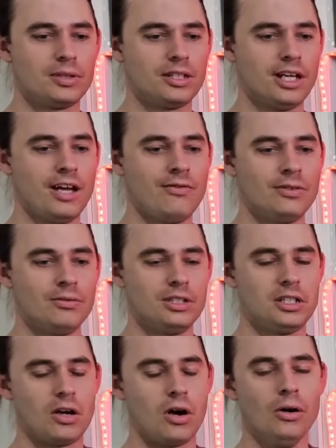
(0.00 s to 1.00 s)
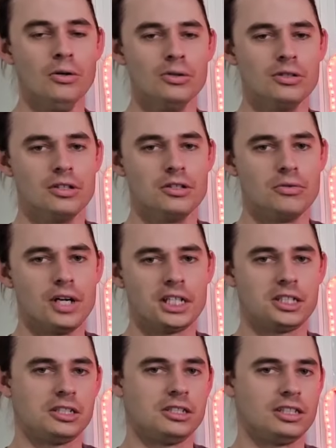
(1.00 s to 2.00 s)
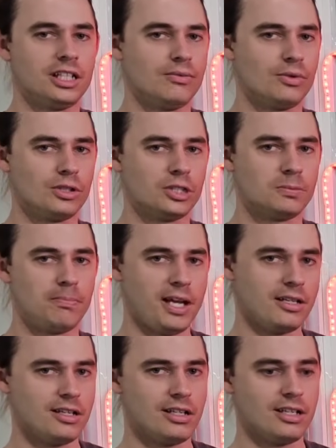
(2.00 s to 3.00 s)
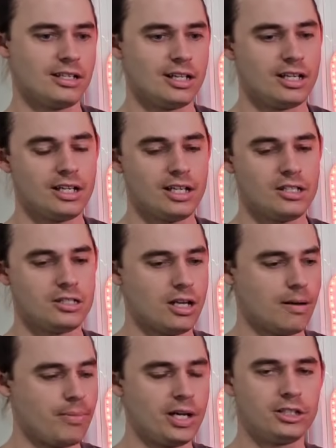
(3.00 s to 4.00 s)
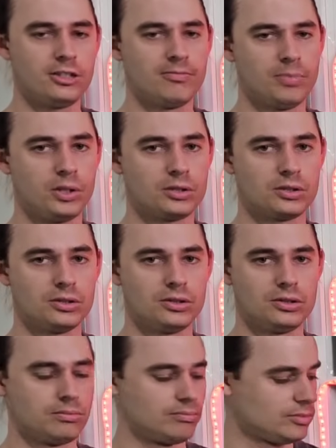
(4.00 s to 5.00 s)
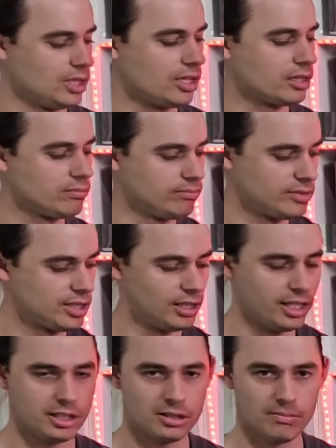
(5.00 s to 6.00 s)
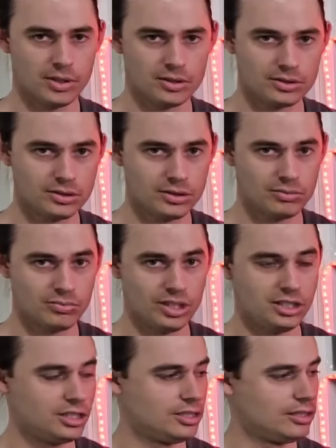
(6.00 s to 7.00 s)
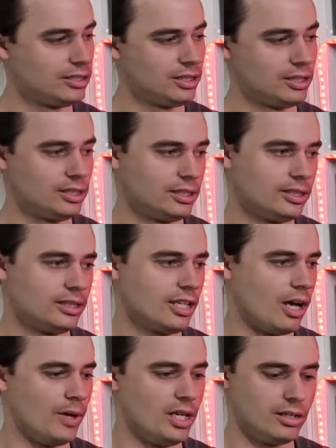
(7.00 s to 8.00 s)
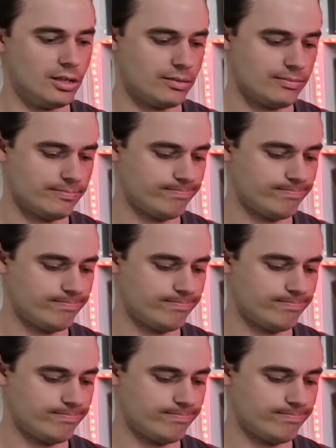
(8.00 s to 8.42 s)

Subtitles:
but they haven't really honed the direction that they want to spend it in. It's a bunch of boxes, like collection boxes, which, I mean,